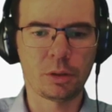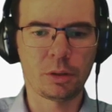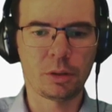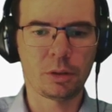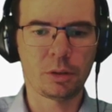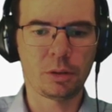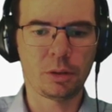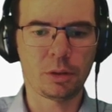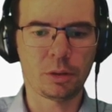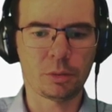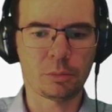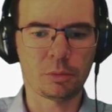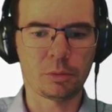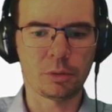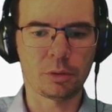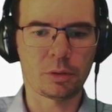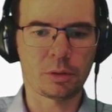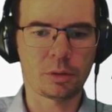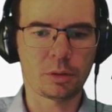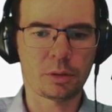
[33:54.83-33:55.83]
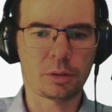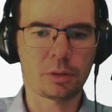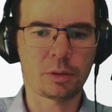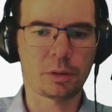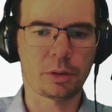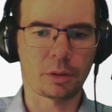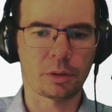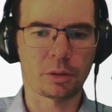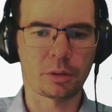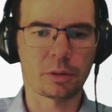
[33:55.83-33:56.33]
equals
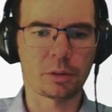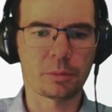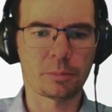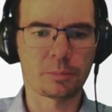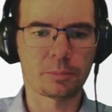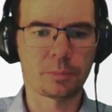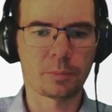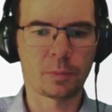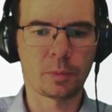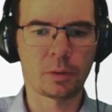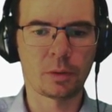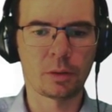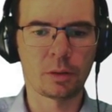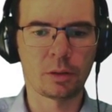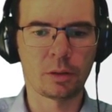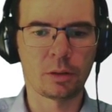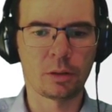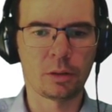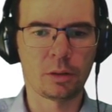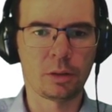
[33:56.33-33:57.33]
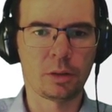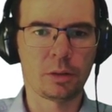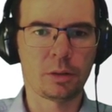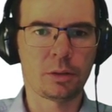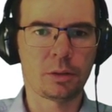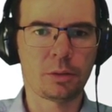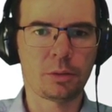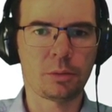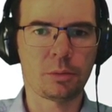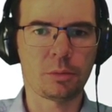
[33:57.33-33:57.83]
6
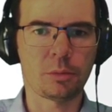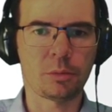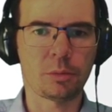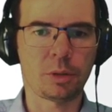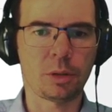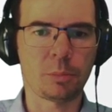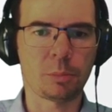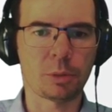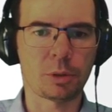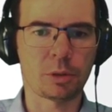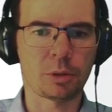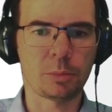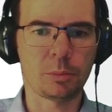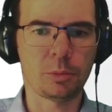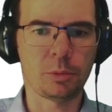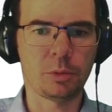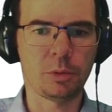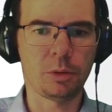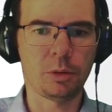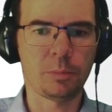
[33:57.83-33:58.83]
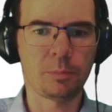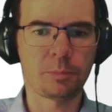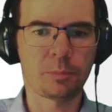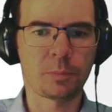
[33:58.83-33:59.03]
to keep it small.